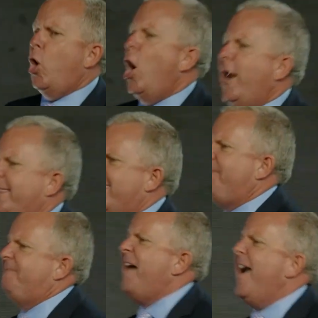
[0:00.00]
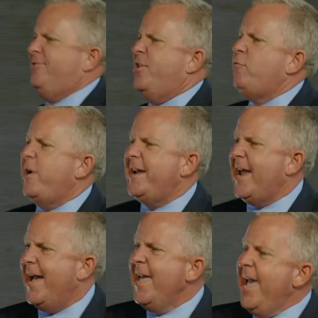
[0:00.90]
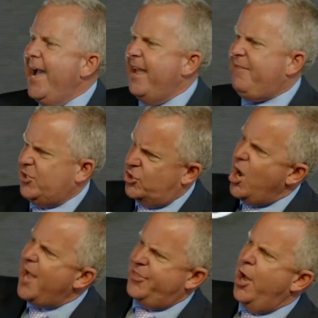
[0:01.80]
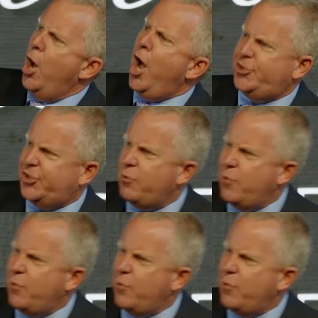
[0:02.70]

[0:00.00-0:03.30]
call it the Faith Arena. And if it's not the Hertz